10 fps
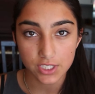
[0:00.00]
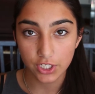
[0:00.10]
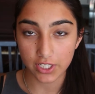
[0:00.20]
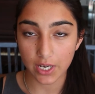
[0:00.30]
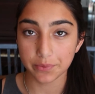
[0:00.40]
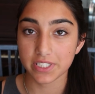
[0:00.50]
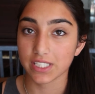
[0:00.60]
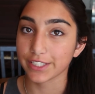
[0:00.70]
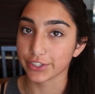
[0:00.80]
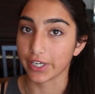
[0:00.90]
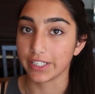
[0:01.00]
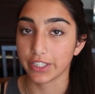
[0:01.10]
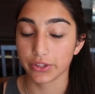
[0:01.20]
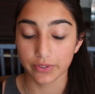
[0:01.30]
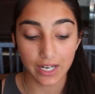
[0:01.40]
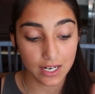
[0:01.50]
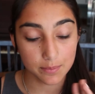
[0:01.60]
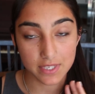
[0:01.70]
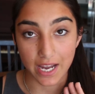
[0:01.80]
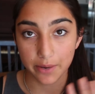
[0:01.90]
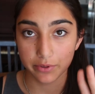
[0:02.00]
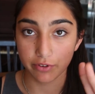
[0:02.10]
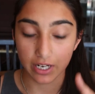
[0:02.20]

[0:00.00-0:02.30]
Starting out with 6th grade, the 3 items I would